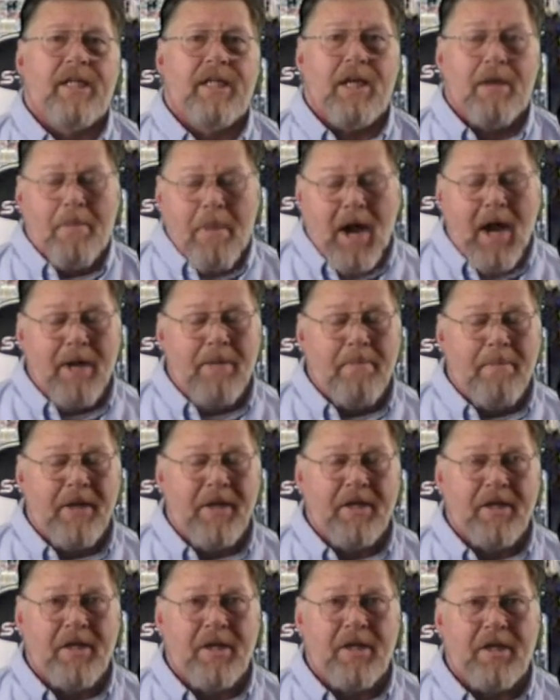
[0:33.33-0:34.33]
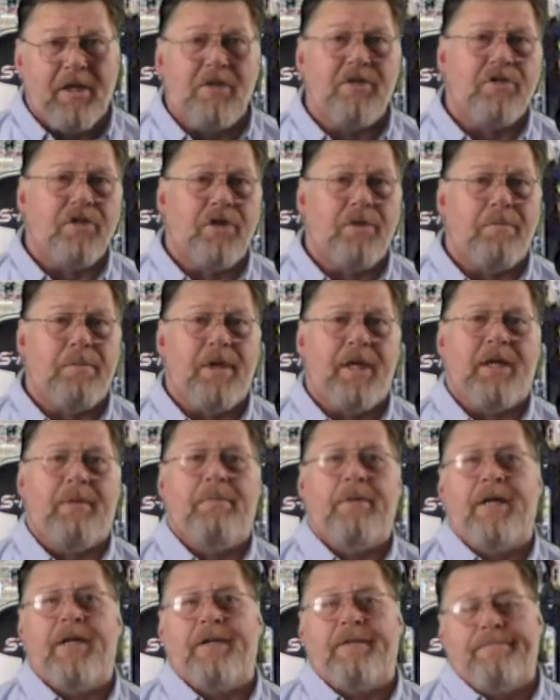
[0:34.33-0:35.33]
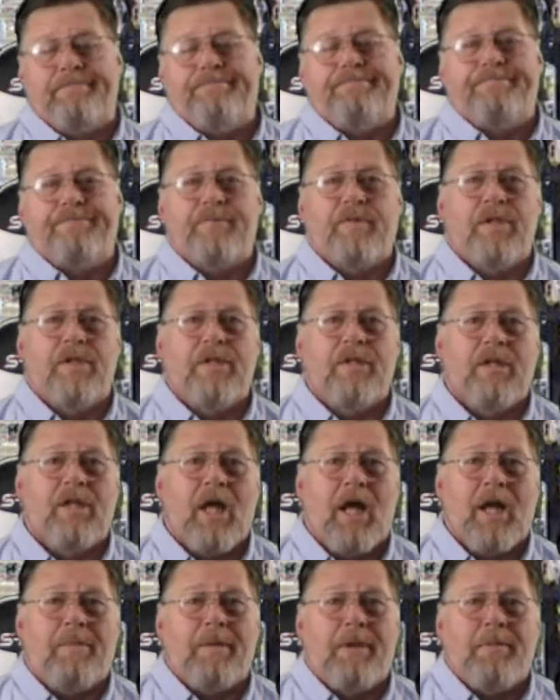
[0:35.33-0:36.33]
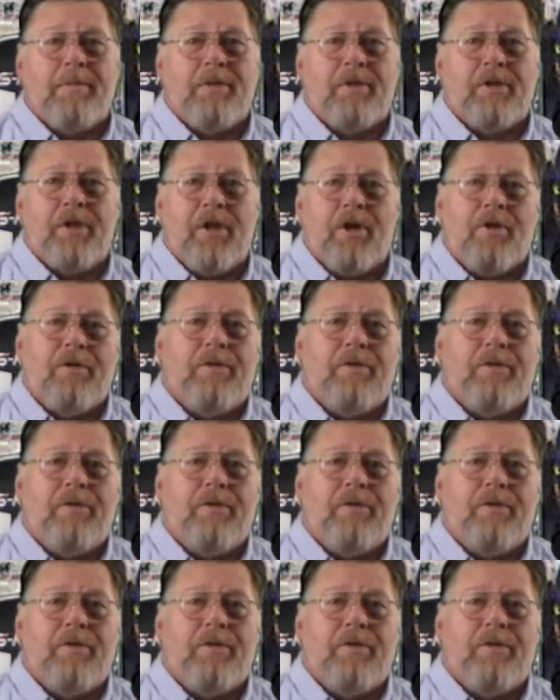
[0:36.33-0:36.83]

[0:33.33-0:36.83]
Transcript: In my opinion, it should be, but a lot of people don't.